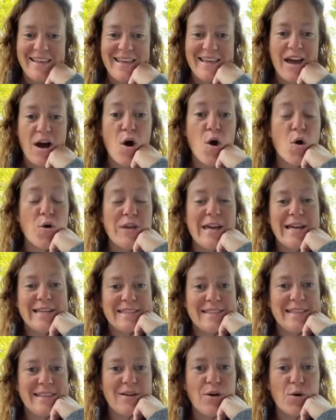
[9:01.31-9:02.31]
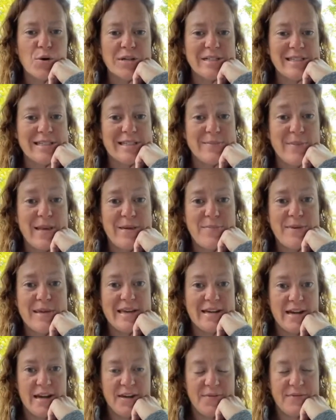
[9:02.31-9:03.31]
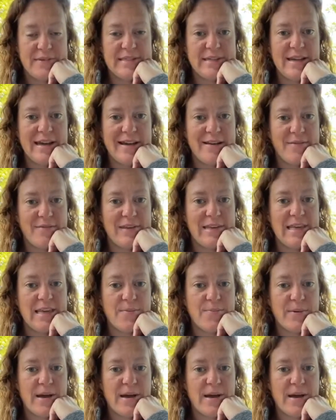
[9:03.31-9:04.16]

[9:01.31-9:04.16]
Oh yes, the horses may be enough to kind of keep